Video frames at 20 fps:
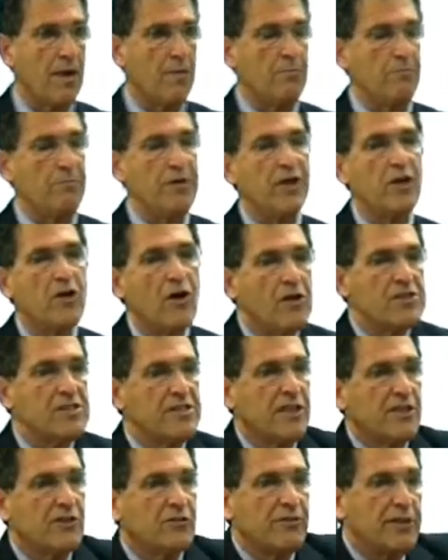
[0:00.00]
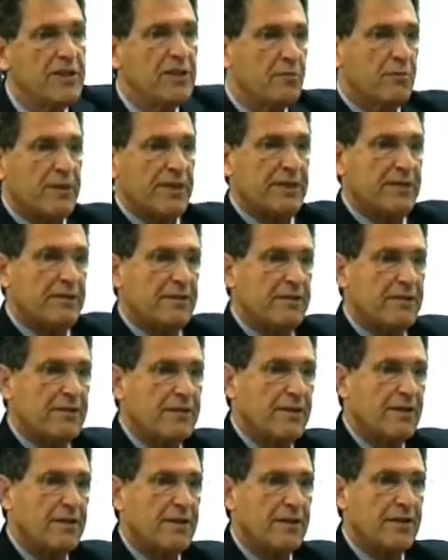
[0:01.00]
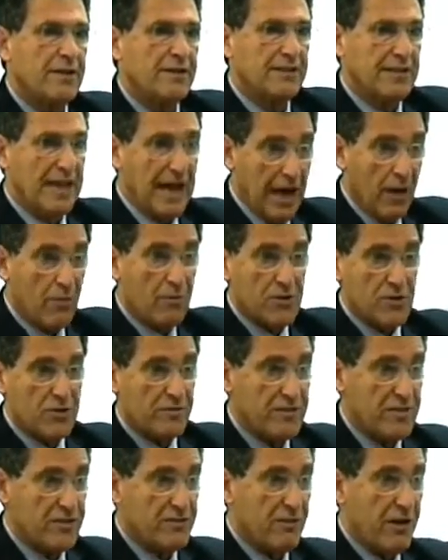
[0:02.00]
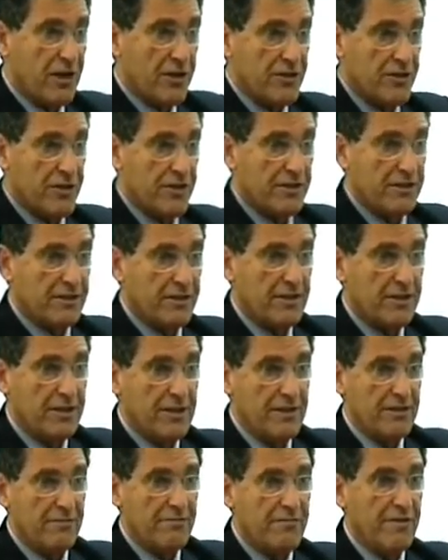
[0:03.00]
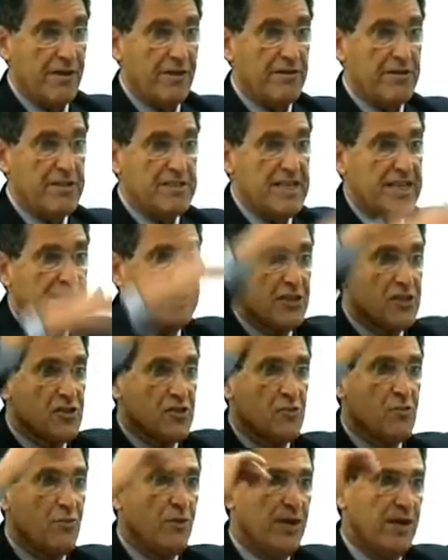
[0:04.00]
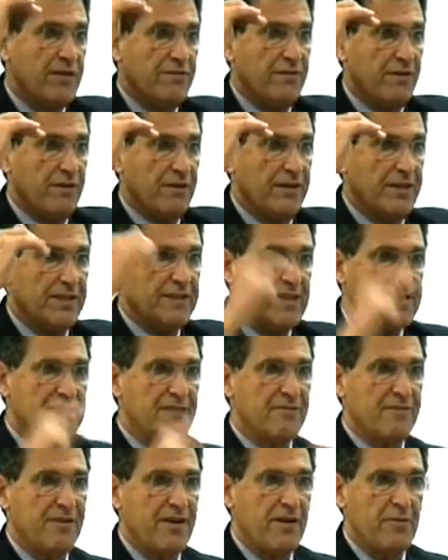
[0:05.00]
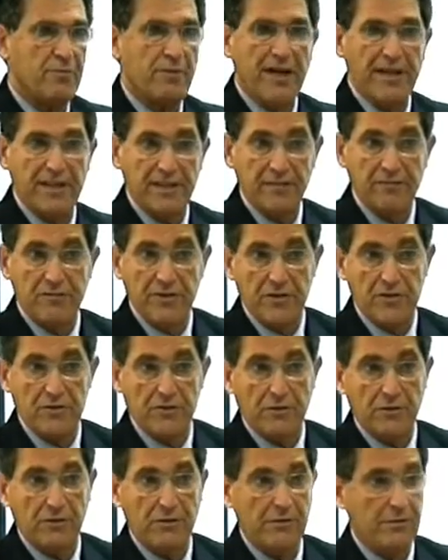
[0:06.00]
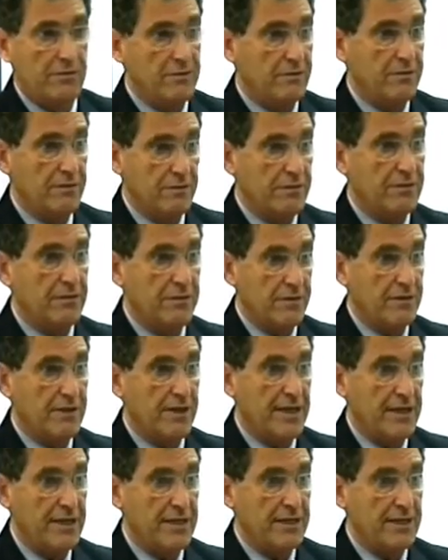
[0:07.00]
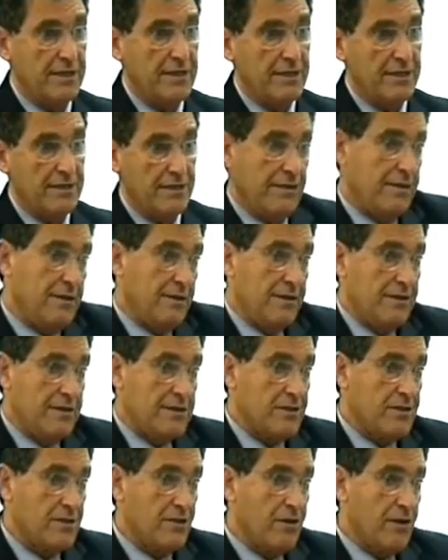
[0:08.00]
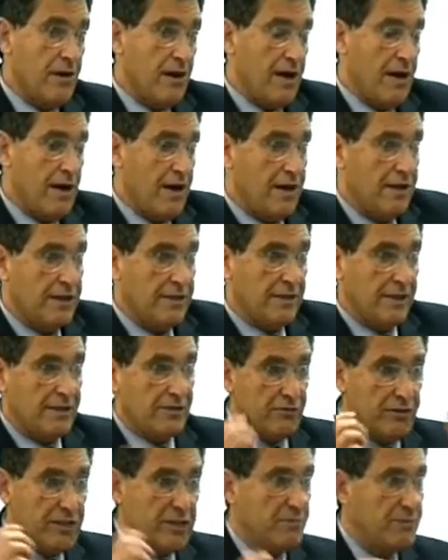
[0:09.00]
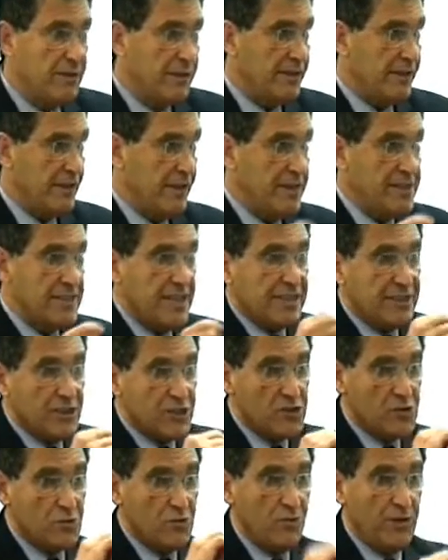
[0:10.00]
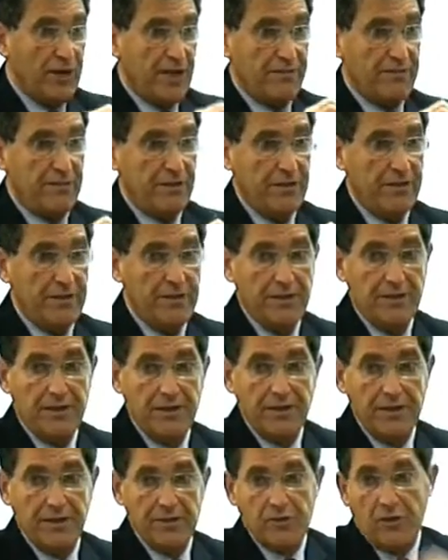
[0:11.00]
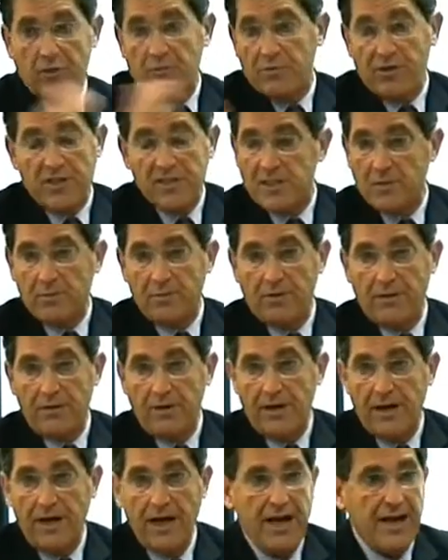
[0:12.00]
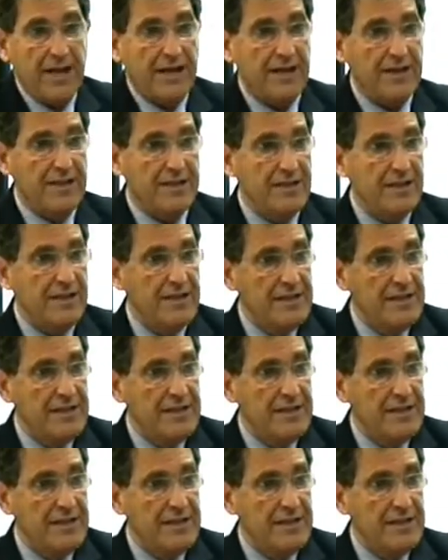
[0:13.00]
because the treatment, the hours of instruction, varies at the school level. It doesn't vary by individual. Okay? So the treatment is at the school level. So in principle, I can